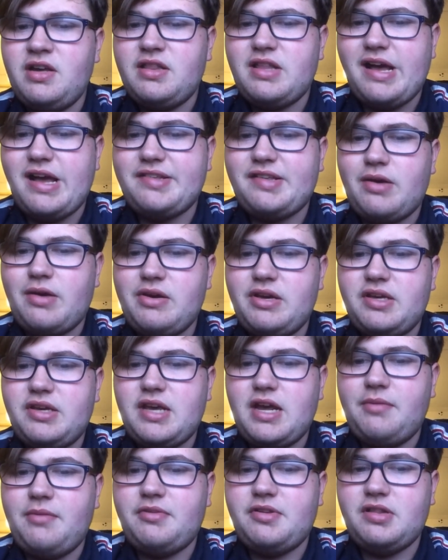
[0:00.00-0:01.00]
That's how it
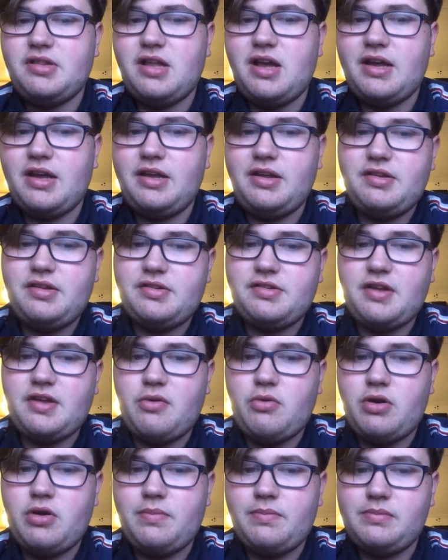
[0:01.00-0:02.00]
came to light.
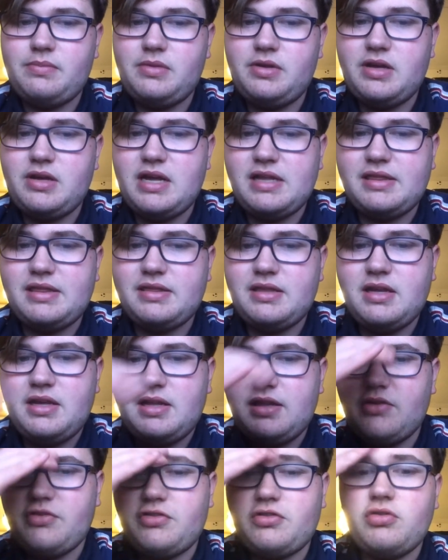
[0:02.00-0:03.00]
So, um, yeah,
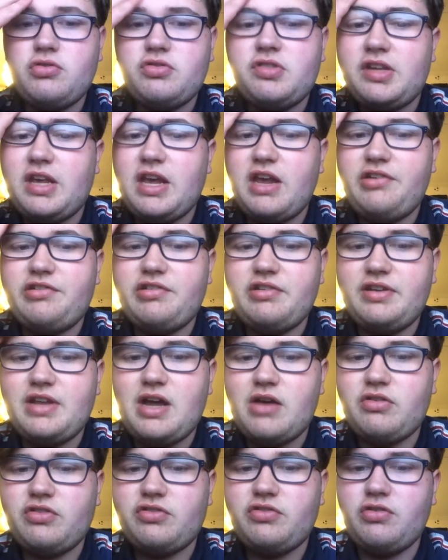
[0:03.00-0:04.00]
there's an altercation
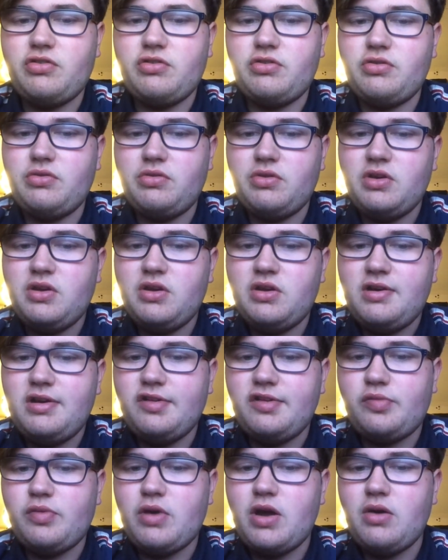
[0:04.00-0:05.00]
down the tunnel
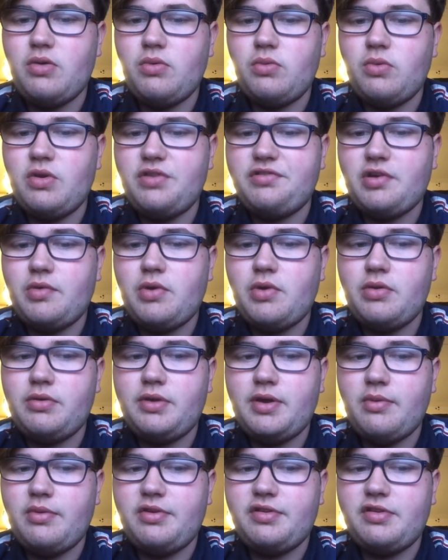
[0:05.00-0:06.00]
as well, which I won't
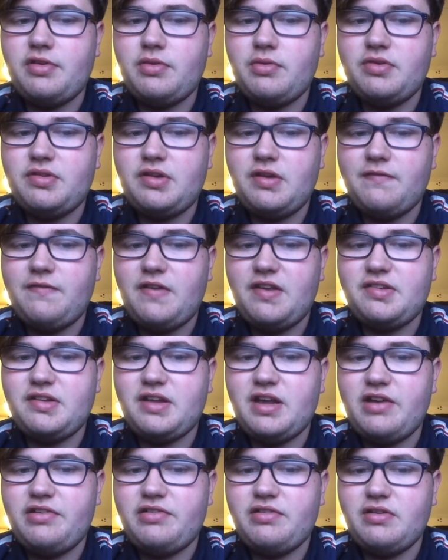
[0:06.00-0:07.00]
go into as the
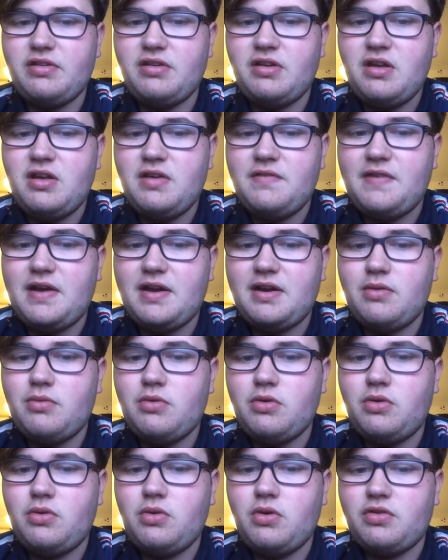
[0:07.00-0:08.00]
investigation found out
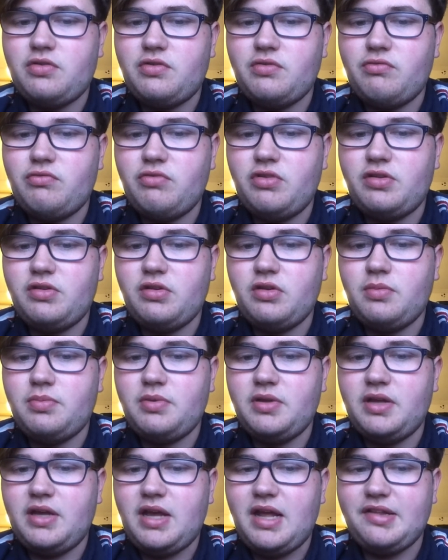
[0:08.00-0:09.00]
one question
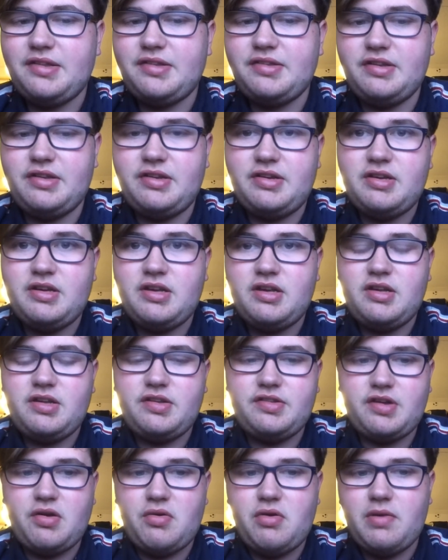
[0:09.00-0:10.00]
reasonably answered.
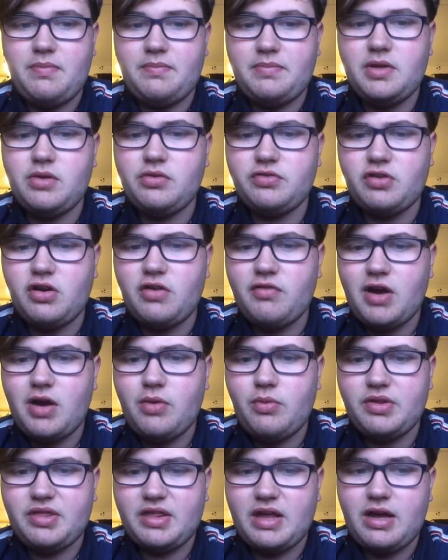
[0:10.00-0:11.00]
So, um, it was
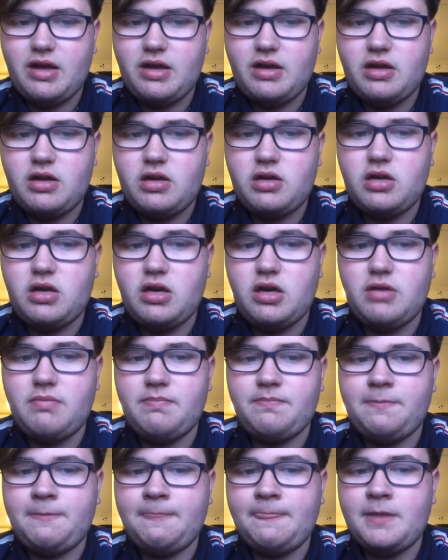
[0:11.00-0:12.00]
alright with that.
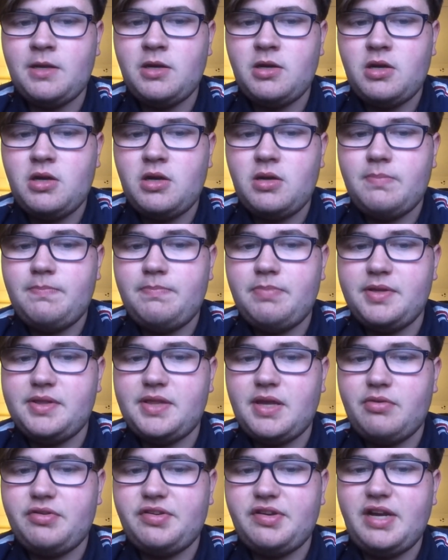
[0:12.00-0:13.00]
Um, but
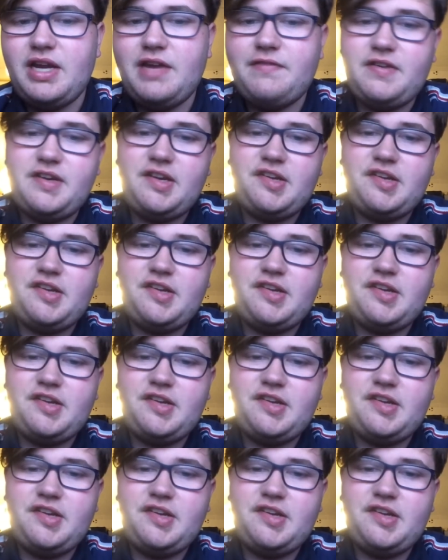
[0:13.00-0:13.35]
there was a need for